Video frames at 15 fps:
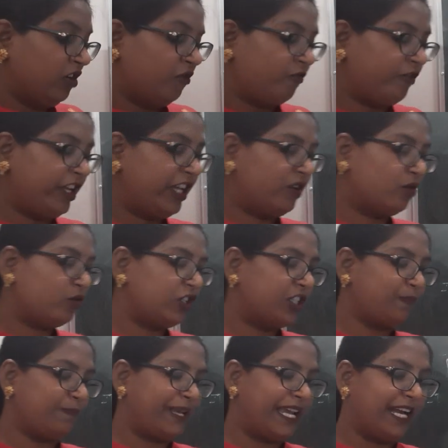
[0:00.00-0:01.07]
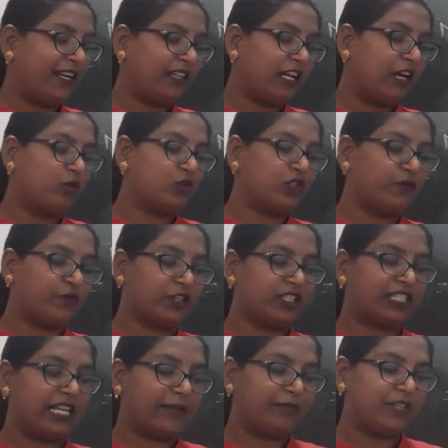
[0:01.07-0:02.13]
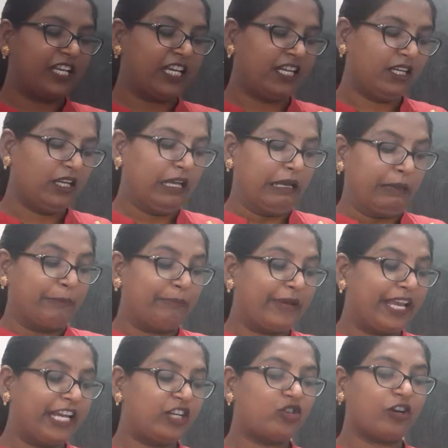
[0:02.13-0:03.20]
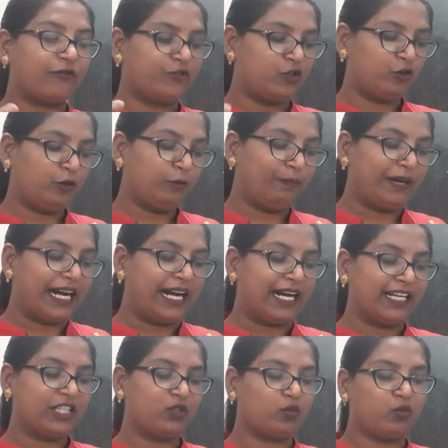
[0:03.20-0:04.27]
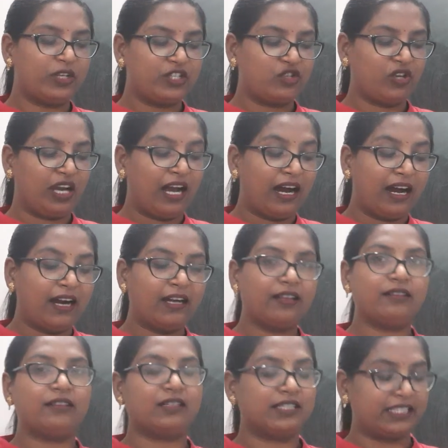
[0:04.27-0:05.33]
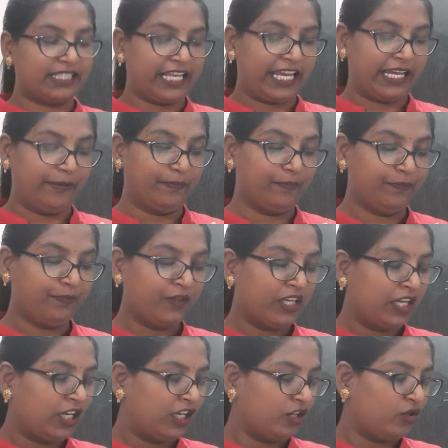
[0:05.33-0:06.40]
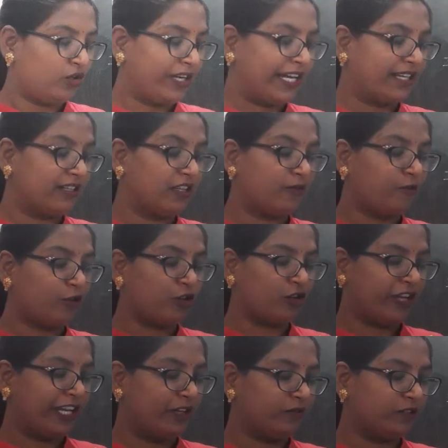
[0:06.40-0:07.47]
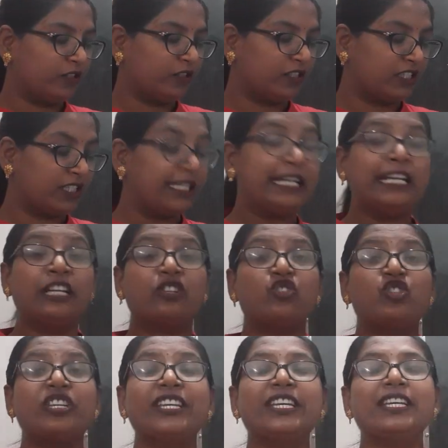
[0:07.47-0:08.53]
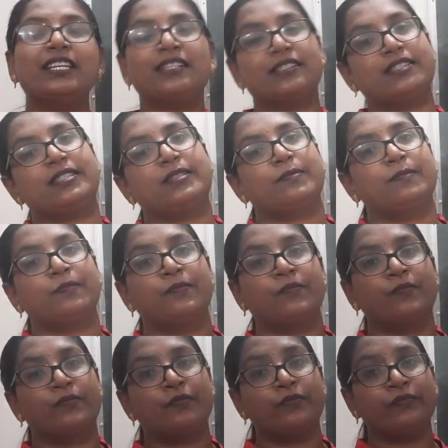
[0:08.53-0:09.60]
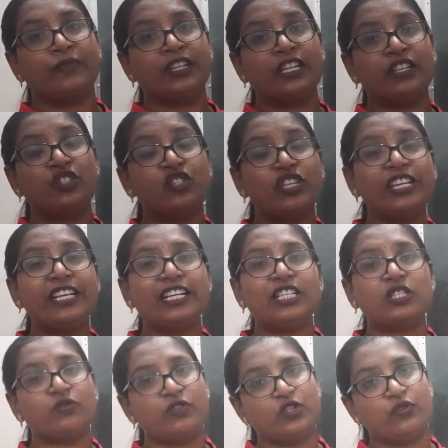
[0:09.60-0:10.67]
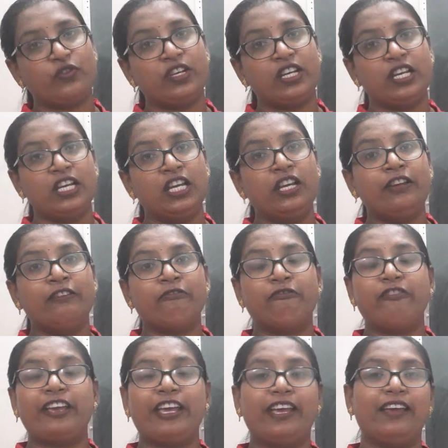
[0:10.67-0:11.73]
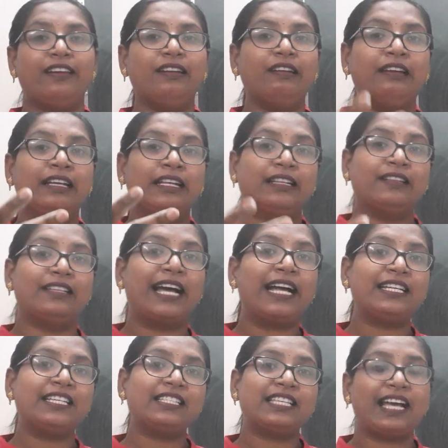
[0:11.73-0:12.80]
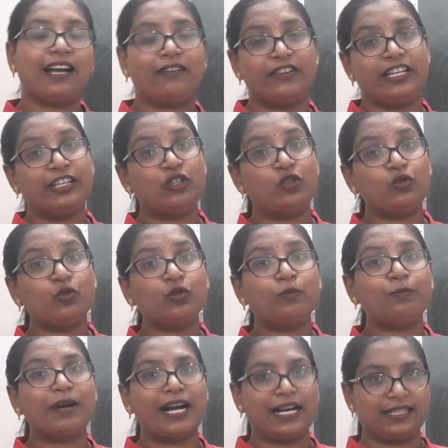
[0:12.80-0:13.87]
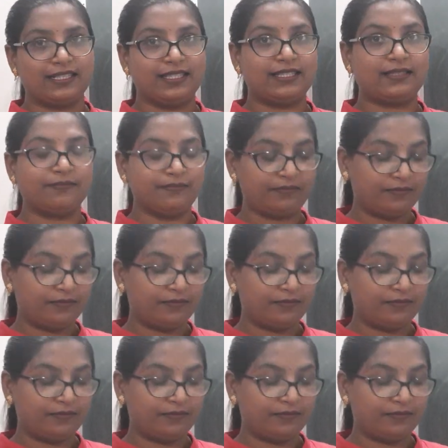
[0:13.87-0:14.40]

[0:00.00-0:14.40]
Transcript: We use pair nouns for something made of two parts which are the same. Look at the following words. Jeans. Jeans which we wear, that is having two parts.